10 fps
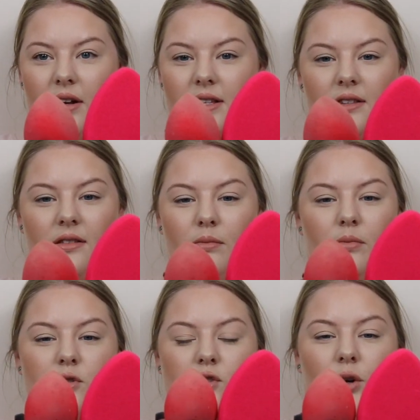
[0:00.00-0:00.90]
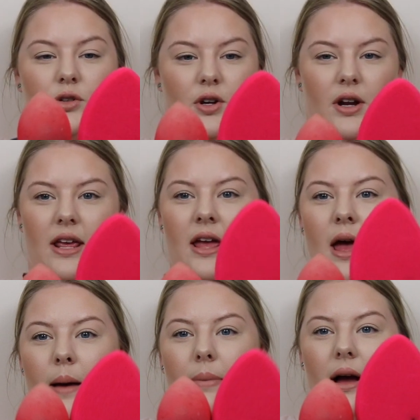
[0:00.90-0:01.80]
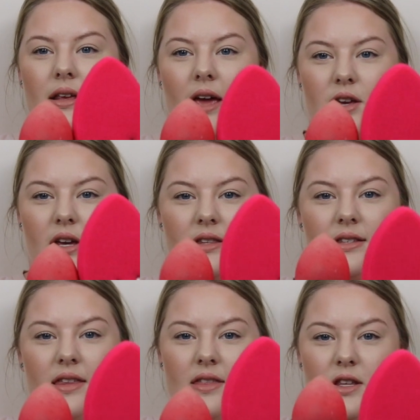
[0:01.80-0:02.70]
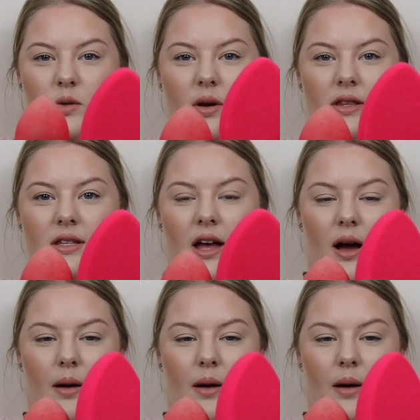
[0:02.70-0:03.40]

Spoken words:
It's so dirty, but yeah, you can see that this one's